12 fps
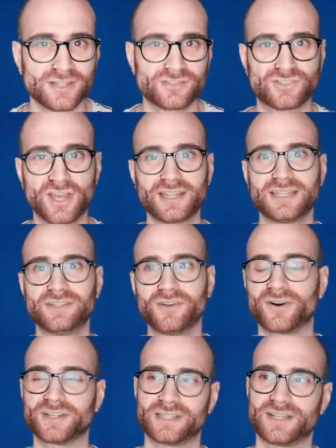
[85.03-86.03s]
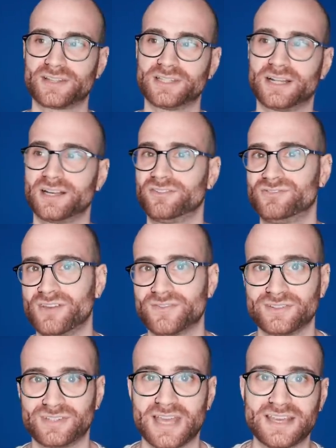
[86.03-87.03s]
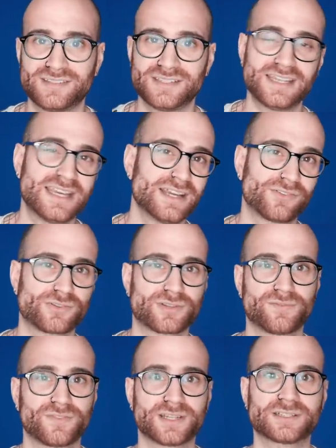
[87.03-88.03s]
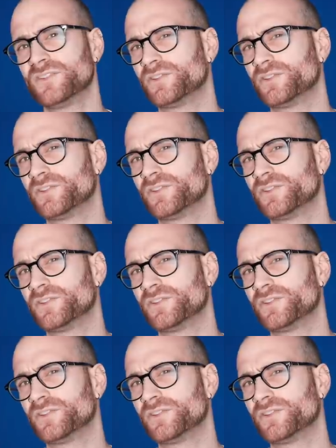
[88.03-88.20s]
Certainly not in like the last 70, 80 years or something.